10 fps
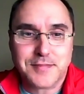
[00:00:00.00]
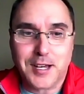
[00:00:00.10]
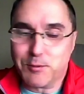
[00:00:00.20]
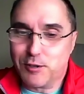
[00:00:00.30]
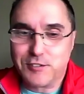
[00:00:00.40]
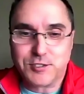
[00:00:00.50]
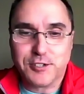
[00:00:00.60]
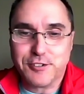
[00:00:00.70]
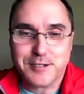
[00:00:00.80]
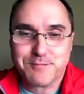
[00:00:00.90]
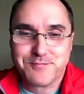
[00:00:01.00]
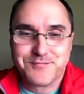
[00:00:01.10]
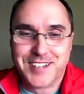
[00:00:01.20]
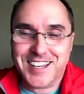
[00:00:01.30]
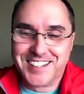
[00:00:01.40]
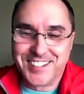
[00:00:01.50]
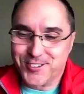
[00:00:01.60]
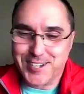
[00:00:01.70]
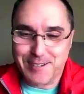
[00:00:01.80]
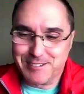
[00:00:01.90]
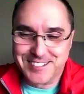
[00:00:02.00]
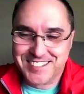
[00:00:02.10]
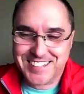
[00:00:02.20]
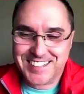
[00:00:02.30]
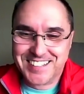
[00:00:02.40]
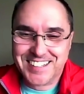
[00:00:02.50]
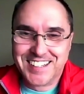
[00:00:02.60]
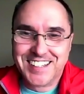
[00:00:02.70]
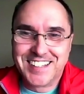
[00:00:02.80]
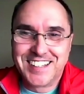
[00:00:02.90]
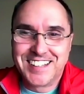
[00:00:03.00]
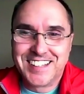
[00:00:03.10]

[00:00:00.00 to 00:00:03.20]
No comment. I'm always wondering. no comment. no comment.